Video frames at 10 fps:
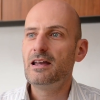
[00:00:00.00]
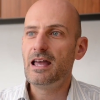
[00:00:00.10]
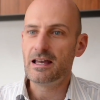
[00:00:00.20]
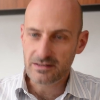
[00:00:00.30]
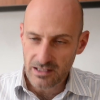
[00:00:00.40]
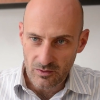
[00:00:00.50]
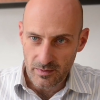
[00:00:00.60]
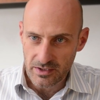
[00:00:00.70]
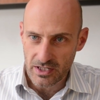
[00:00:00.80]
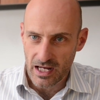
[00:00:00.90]
has a
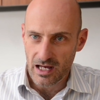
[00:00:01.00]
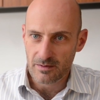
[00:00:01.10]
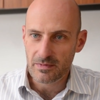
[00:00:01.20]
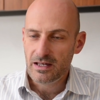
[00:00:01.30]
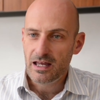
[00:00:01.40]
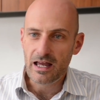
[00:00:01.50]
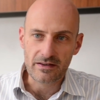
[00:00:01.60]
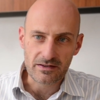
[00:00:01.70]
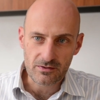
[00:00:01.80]
government job, and then